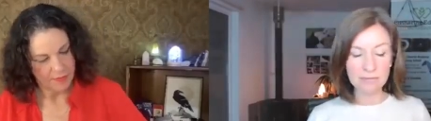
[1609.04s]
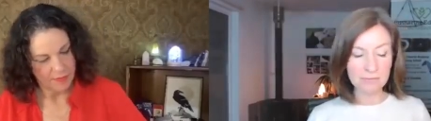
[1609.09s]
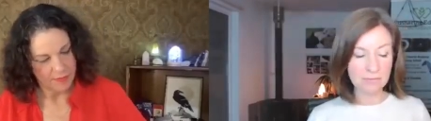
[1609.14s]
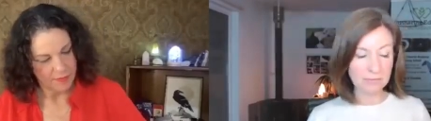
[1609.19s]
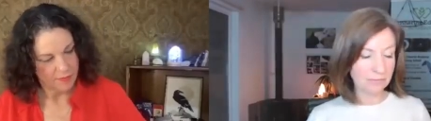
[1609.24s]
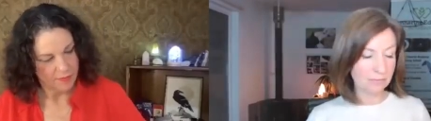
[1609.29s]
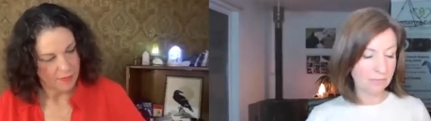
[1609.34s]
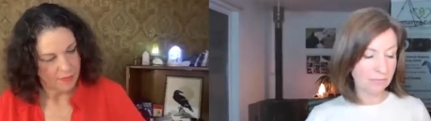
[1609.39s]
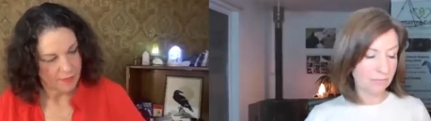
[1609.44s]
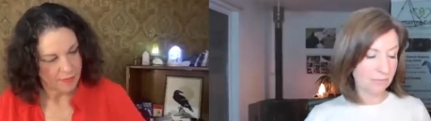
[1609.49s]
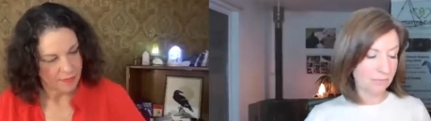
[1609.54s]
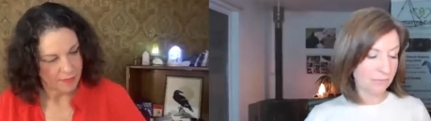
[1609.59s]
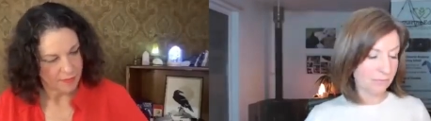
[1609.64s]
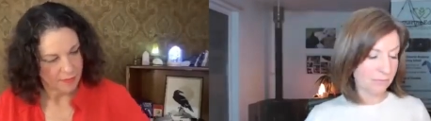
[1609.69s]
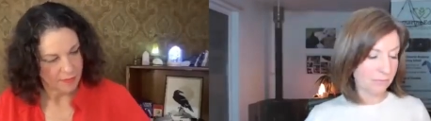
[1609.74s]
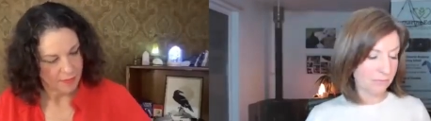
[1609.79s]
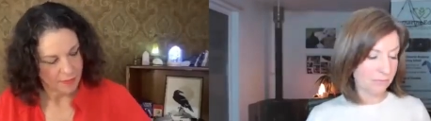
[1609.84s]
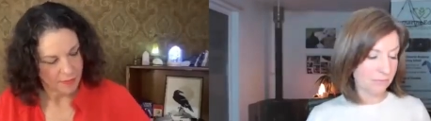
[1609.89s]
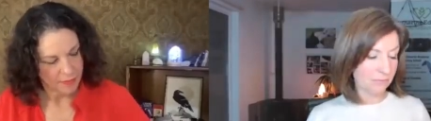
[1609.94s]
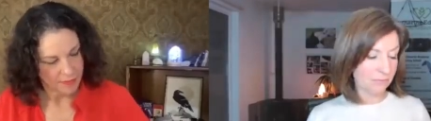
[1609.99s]

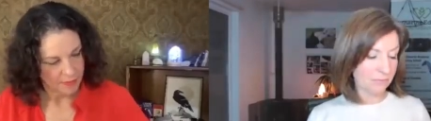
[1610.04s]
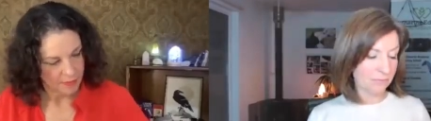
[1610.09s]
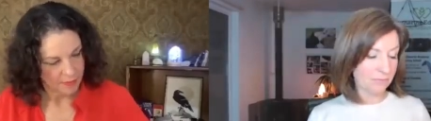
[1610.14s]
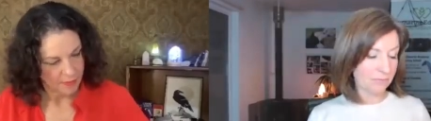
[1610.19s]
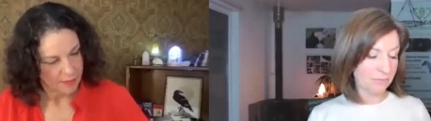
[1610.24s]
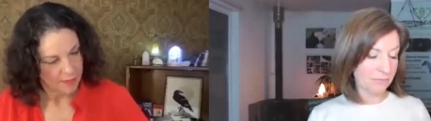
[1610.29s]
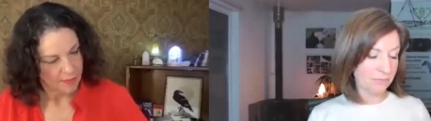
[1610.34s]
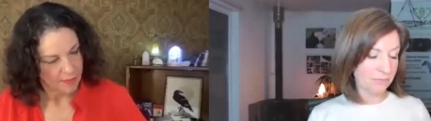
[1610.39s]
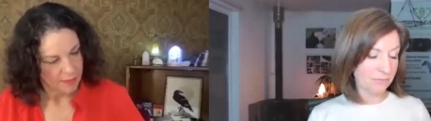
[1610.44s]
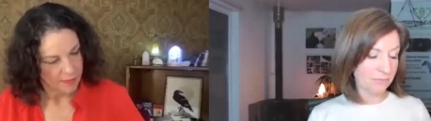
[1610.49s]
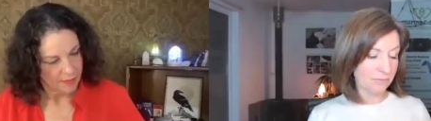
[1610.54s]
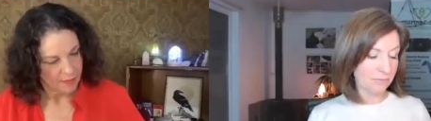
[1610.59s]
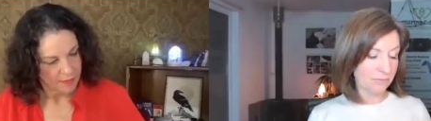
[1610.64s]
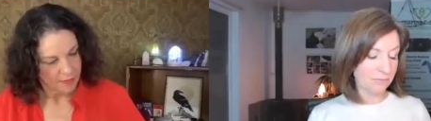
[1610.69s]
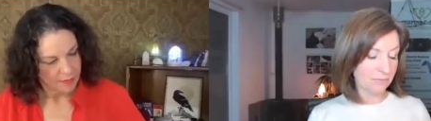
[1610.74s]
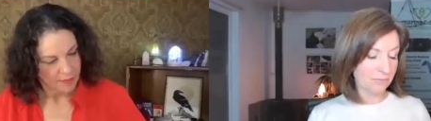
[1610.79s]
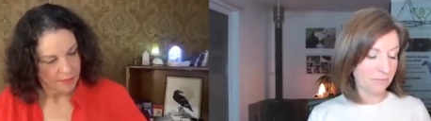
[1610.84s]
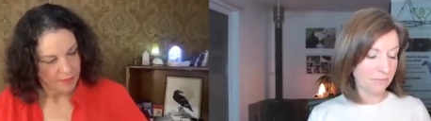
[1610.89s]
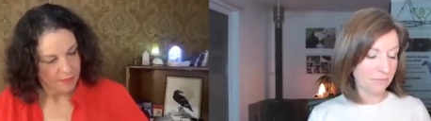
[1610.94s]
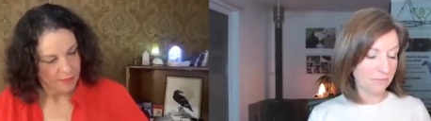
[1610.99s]

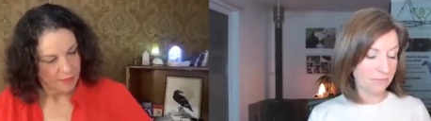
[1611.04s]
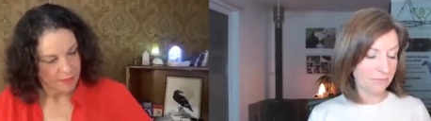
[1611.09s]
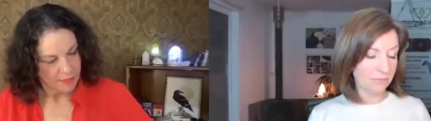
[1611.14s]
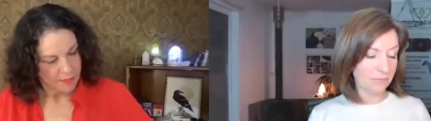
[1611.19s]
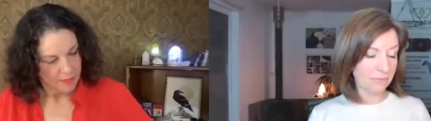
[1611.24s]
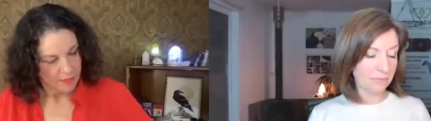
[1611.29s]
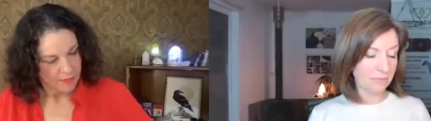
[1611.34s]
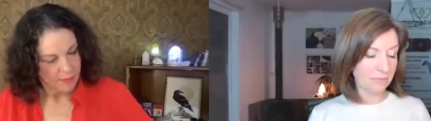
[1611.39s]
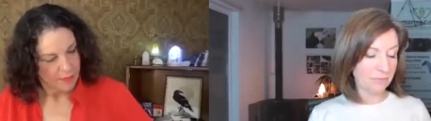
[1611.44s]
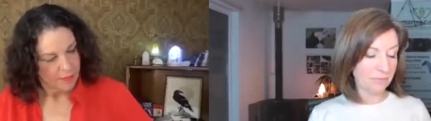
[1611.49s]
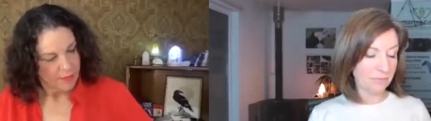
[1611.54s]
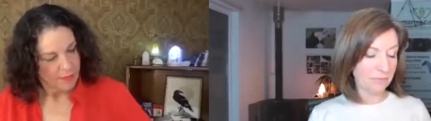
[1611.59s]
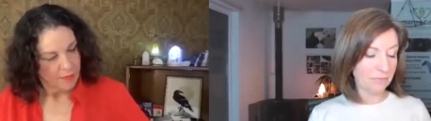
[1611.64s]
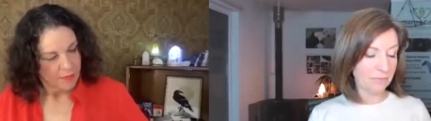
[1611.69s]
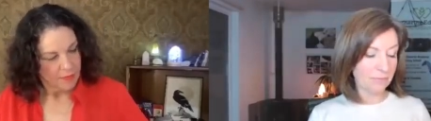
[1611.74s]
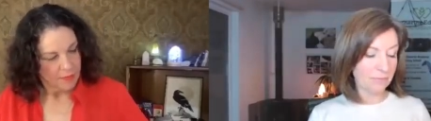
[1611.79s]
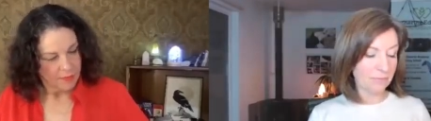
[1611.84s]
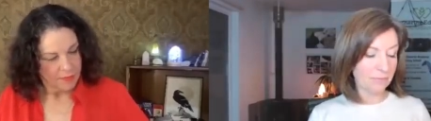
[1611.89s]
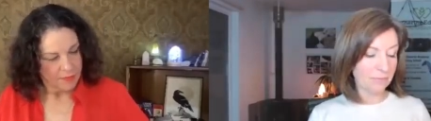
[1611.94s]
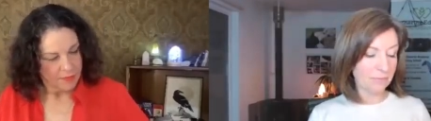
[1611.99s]

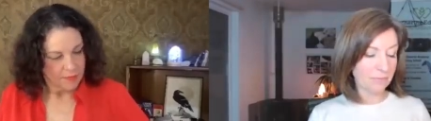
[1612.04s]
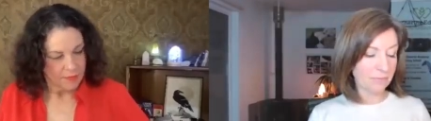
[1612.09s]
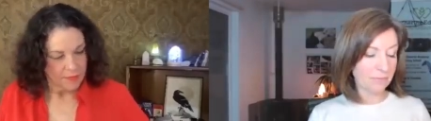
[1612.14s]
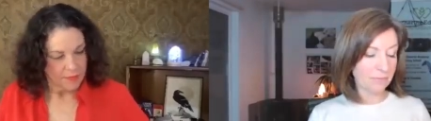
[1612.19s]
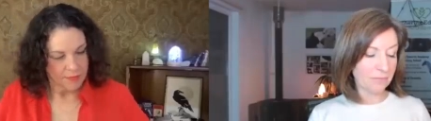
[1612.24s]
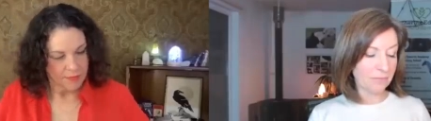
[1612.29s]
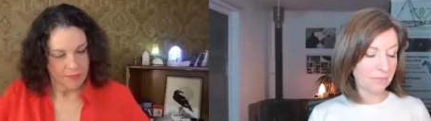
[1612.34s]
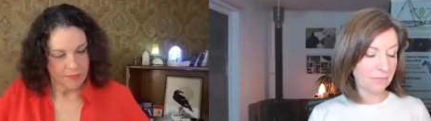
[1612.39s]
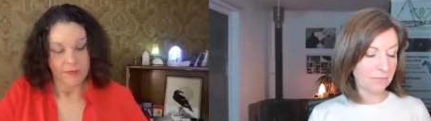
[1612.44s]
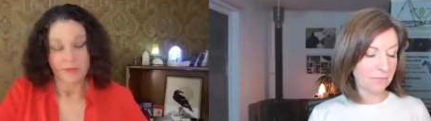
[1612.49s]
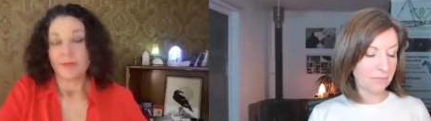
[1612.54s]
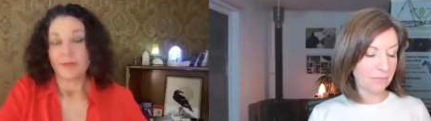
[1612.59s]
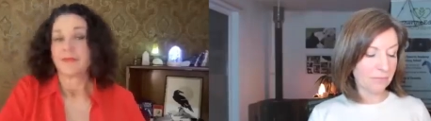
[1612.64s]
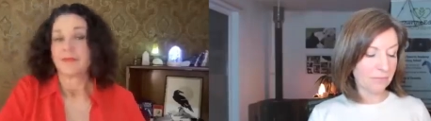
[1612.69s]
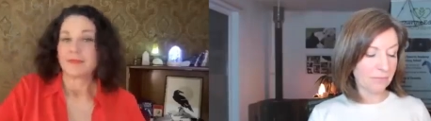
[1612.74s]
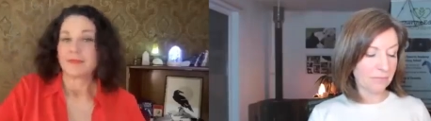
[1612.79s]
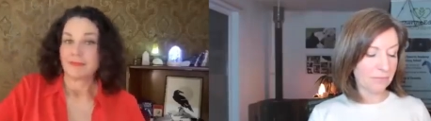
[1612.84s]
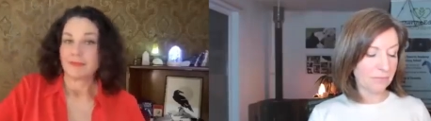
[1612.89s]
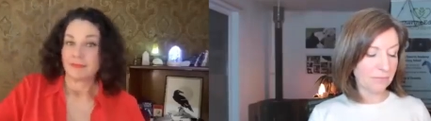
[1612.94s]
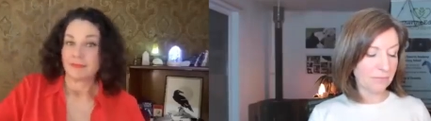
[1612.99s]
[no speech]